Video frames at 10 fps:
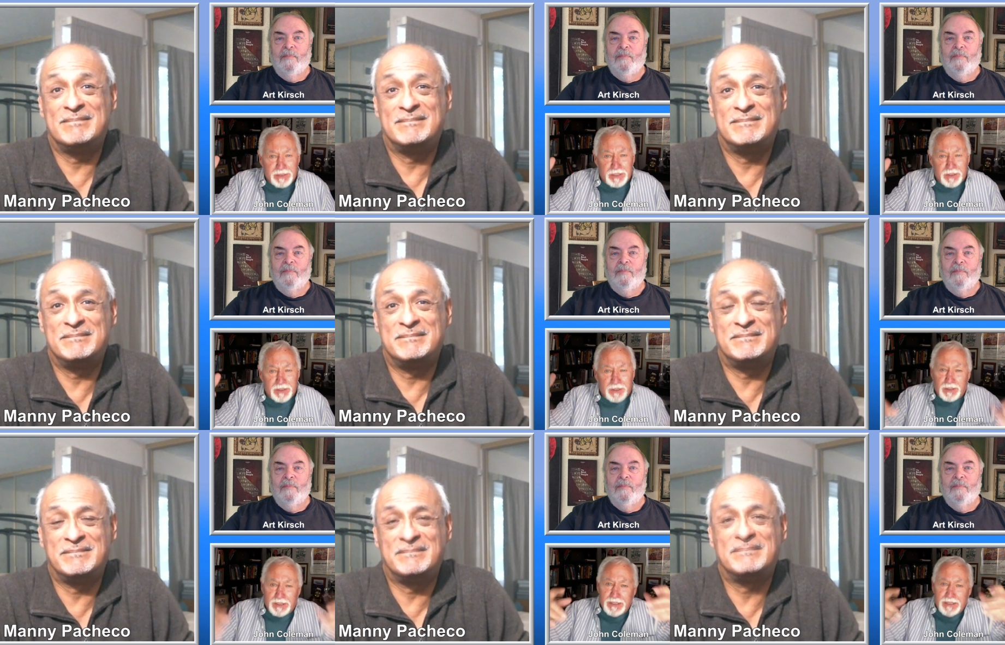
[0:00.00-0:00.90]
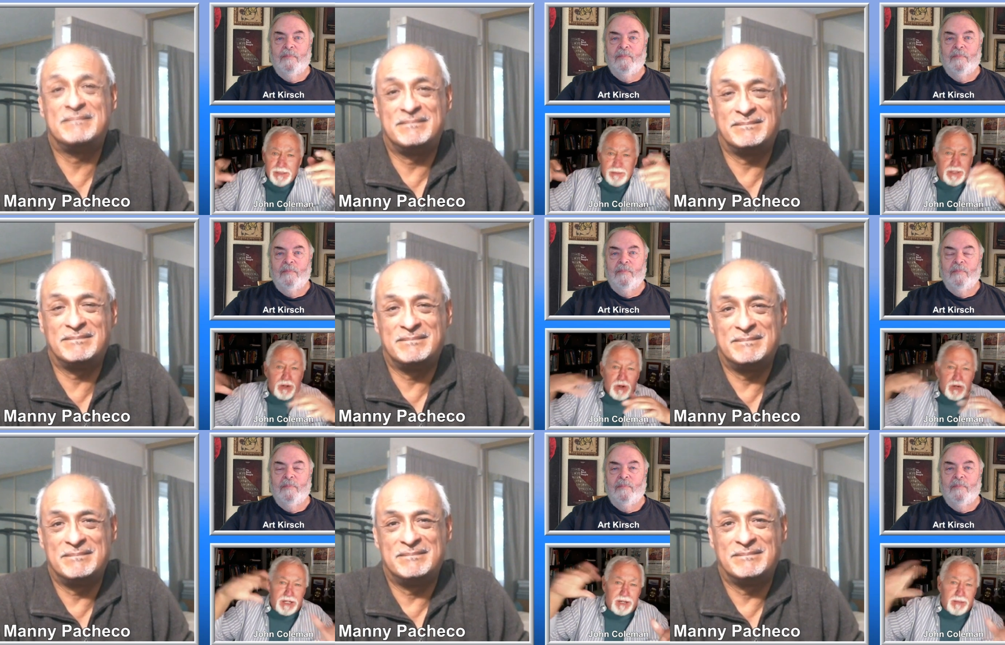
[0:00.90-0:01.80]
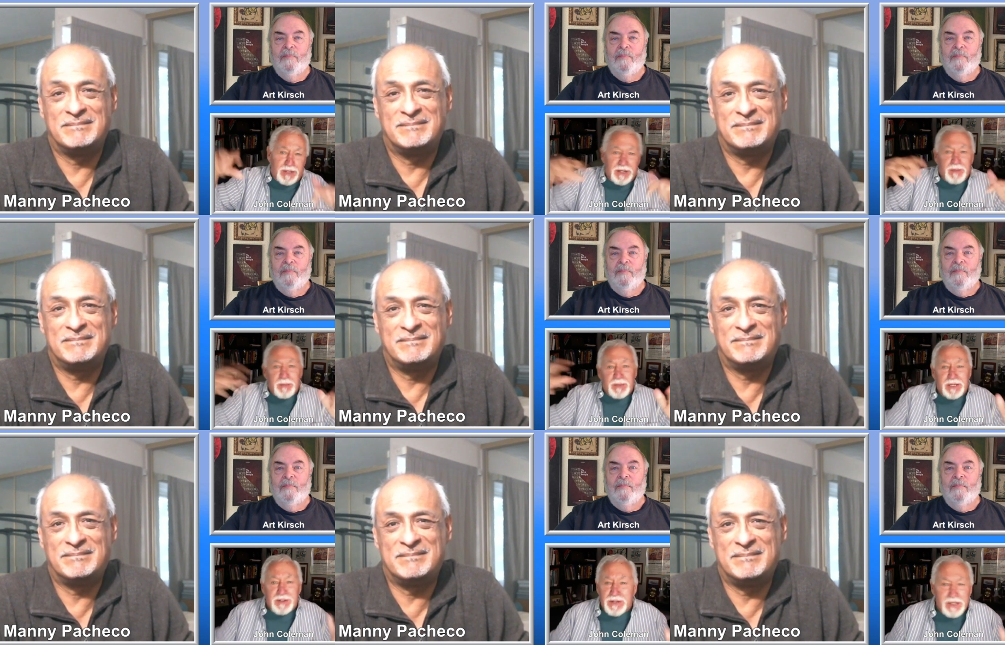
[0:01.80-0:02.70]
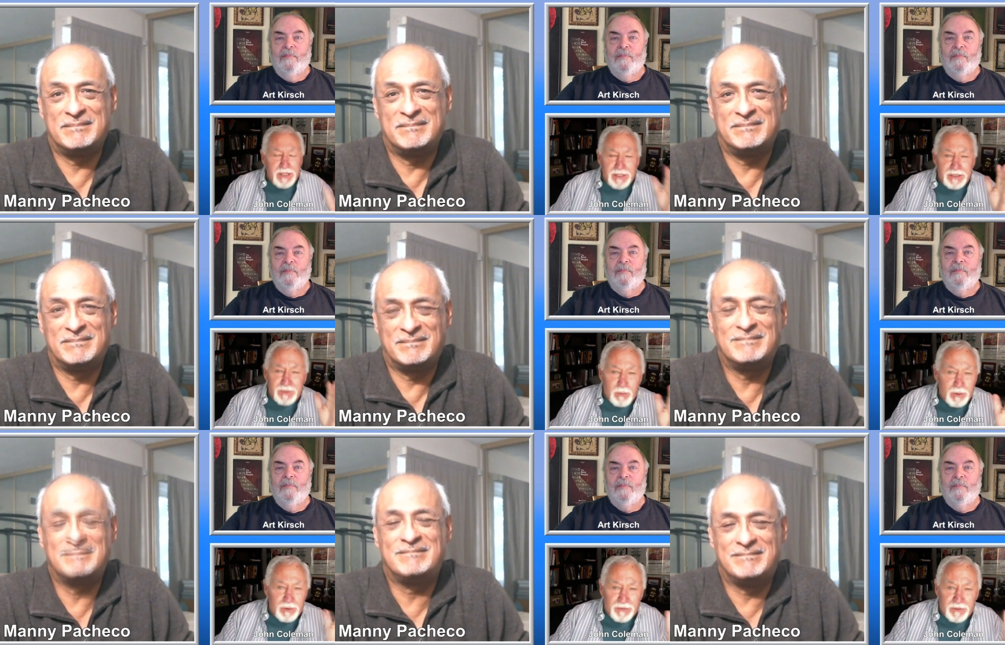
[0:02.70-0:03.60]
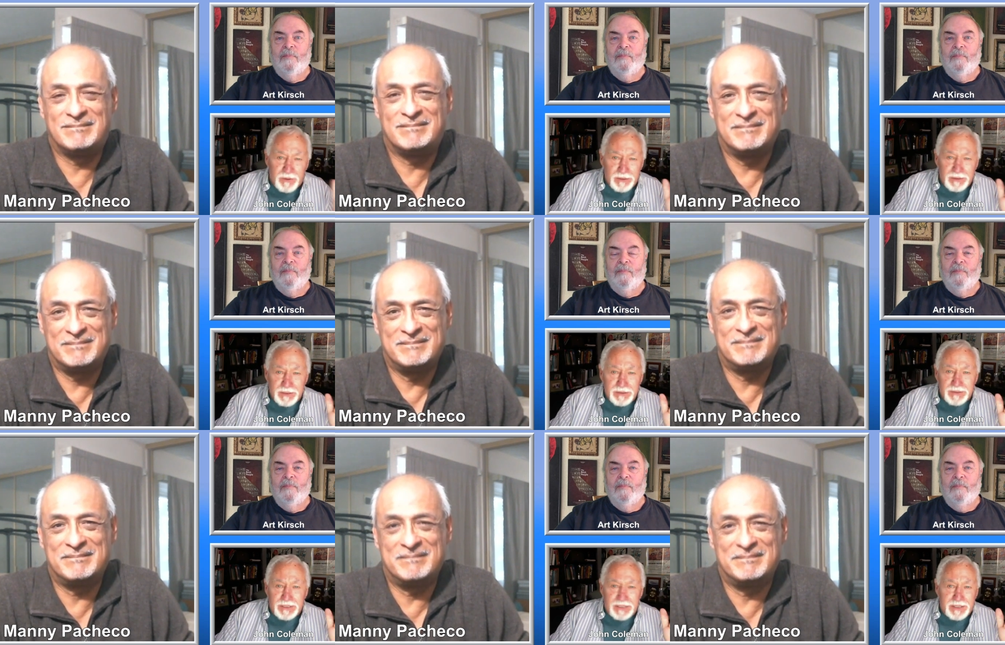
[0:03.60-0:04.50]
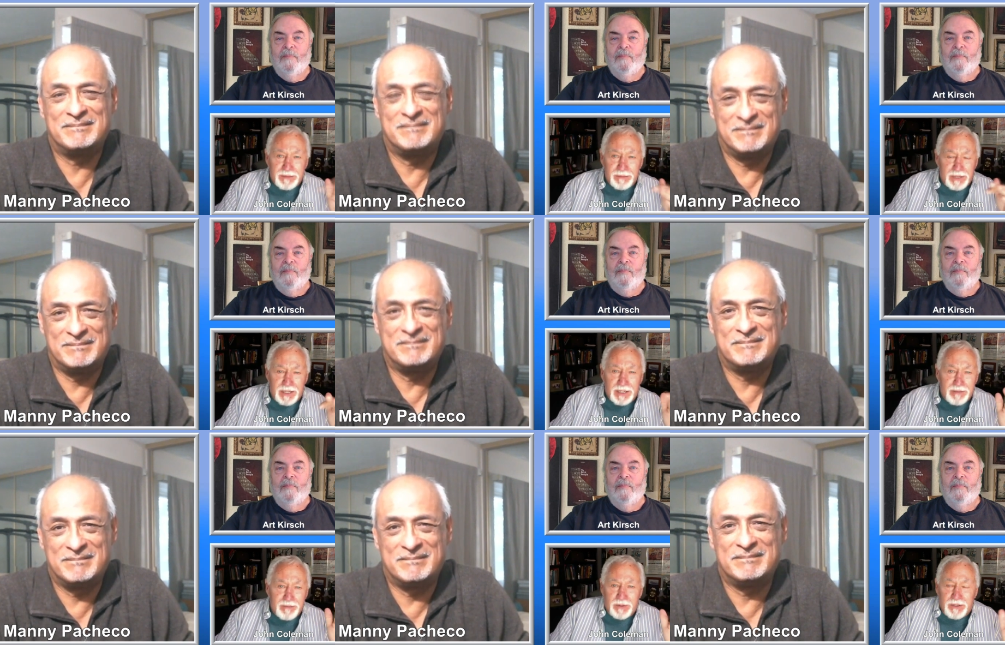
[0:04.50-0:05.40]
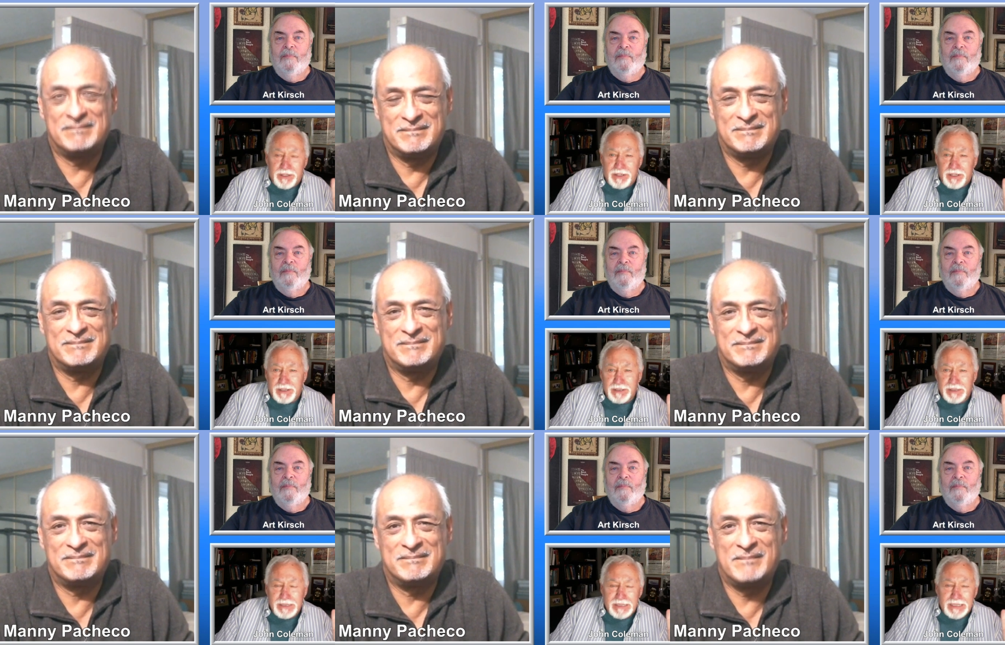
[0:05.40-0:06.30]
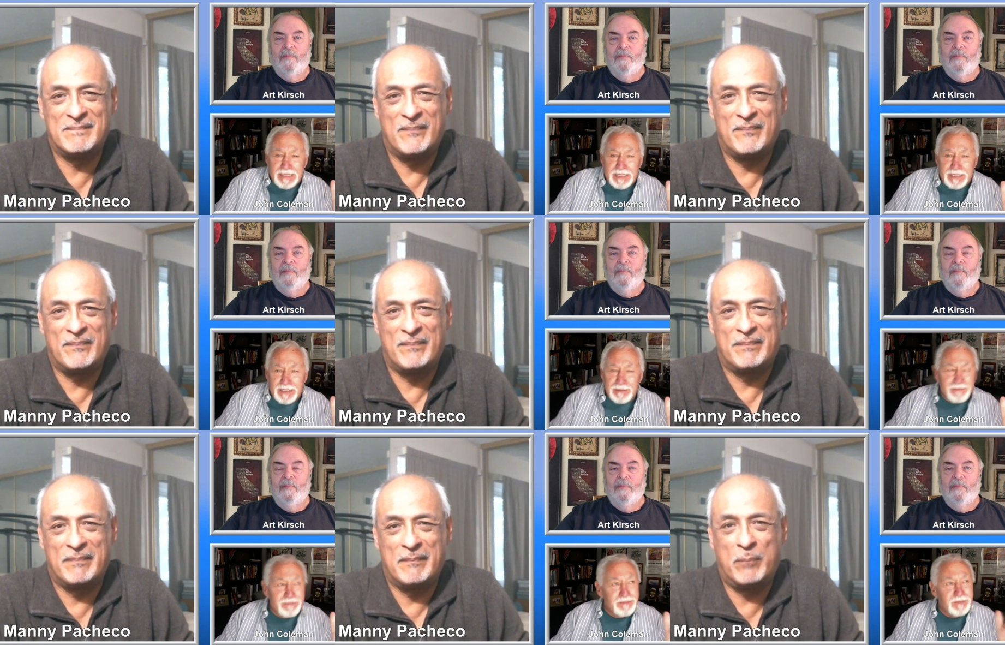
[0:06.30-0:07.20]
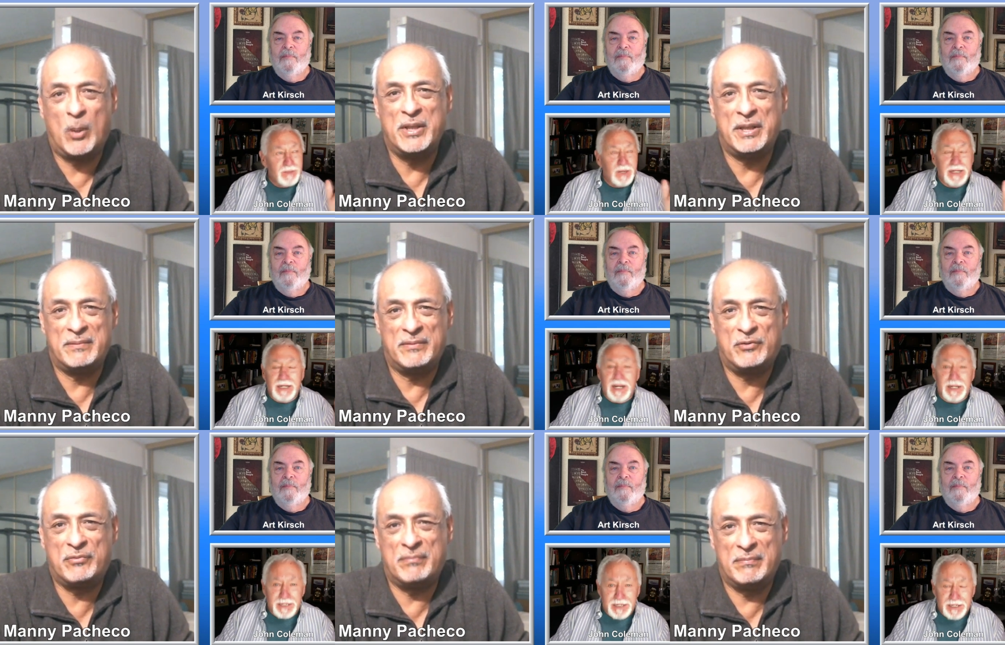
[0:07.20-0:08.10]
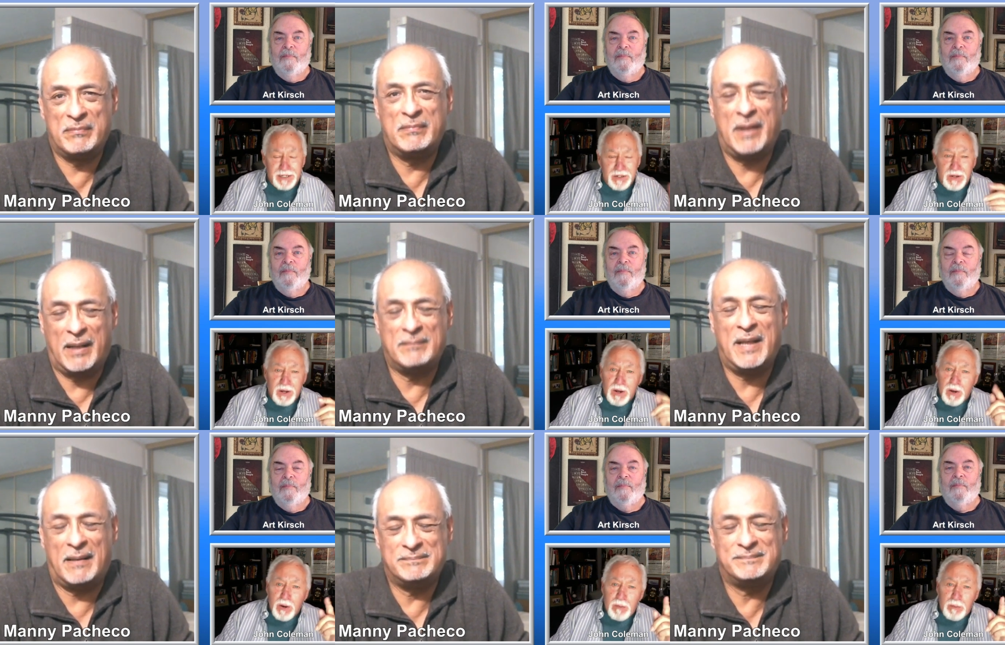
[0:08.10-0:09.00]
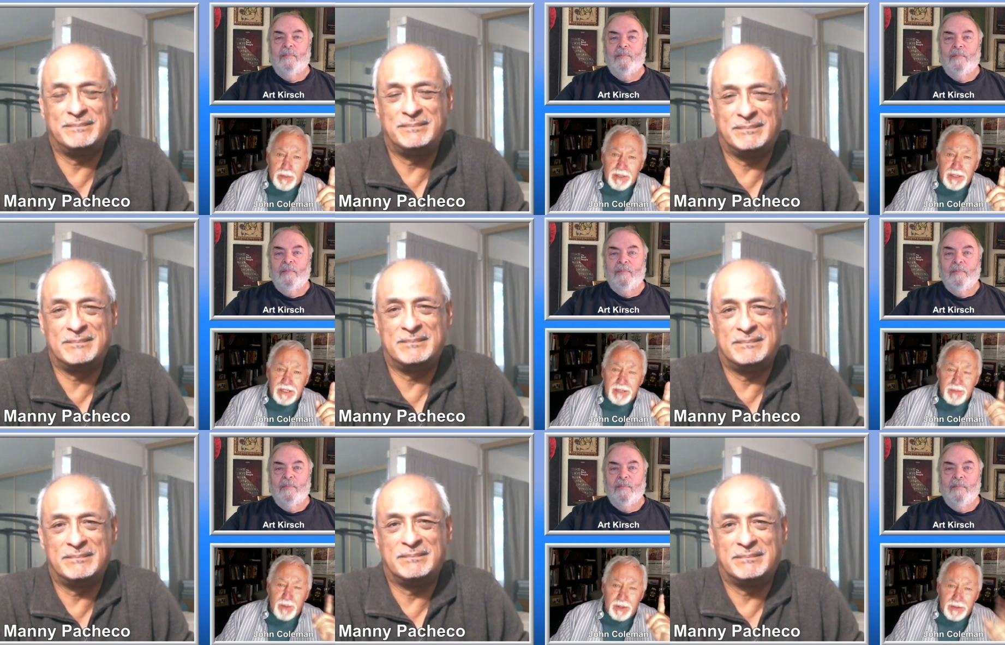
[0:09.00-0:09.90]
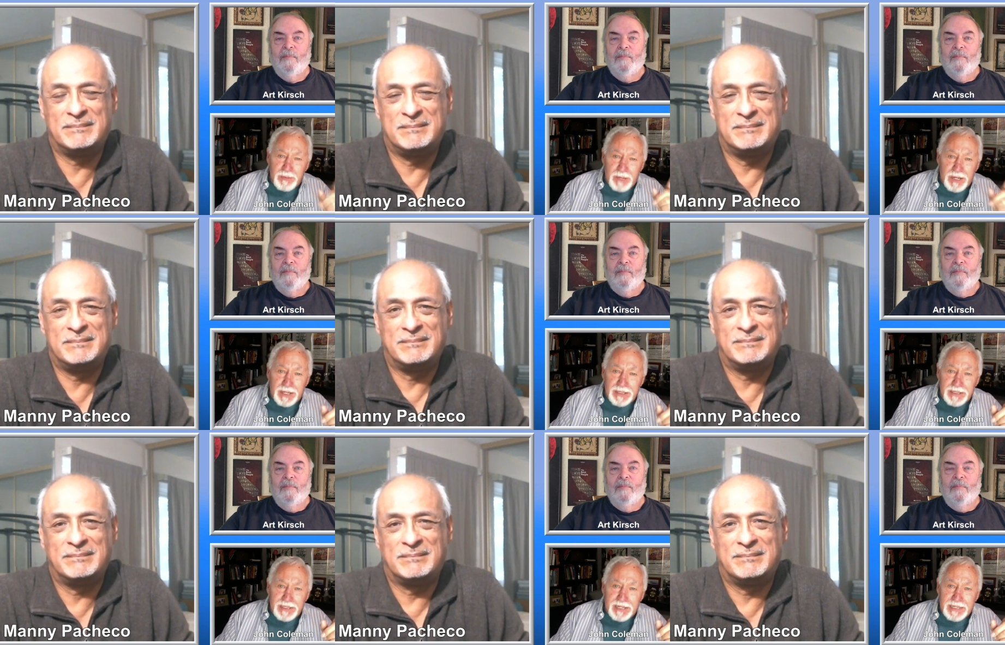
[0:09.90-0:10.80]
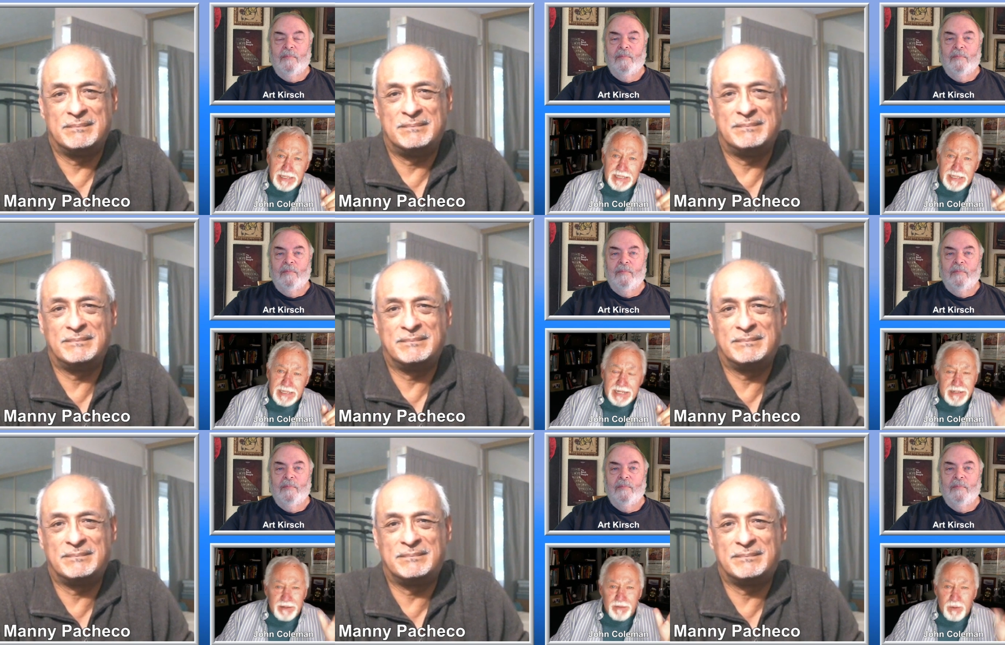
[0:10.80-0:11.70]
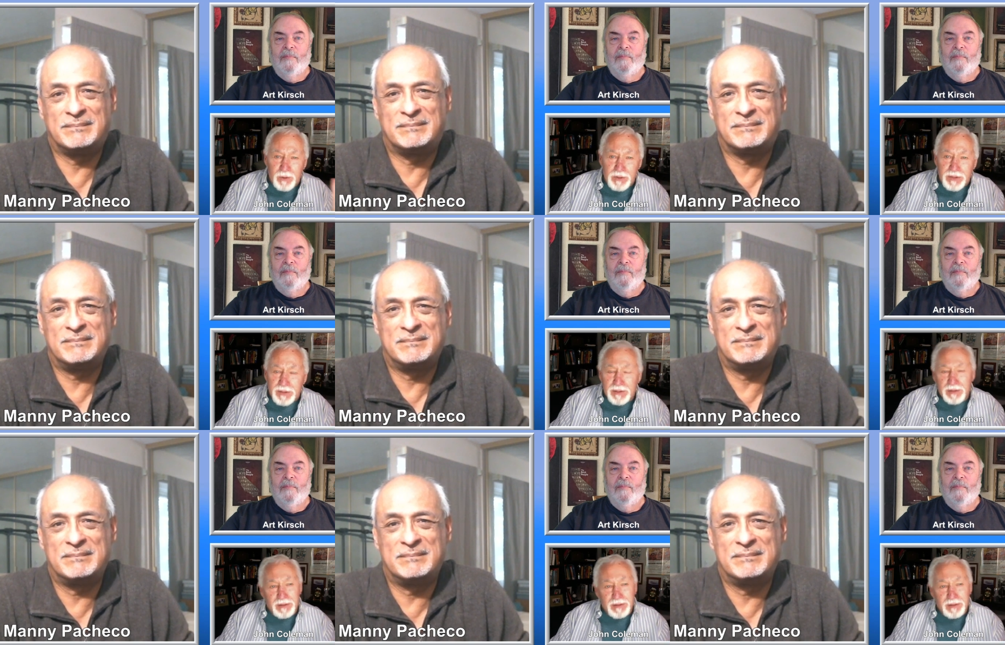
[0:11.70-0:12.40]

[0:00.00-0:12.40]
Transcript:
Speaker 1: Building in New York, being shot at by airplanes. It's a wonderful uh, scene, uh, uh very uh, um, iconic, I guess. Hmm. Yeah. But it brought to mind the idea that, of course,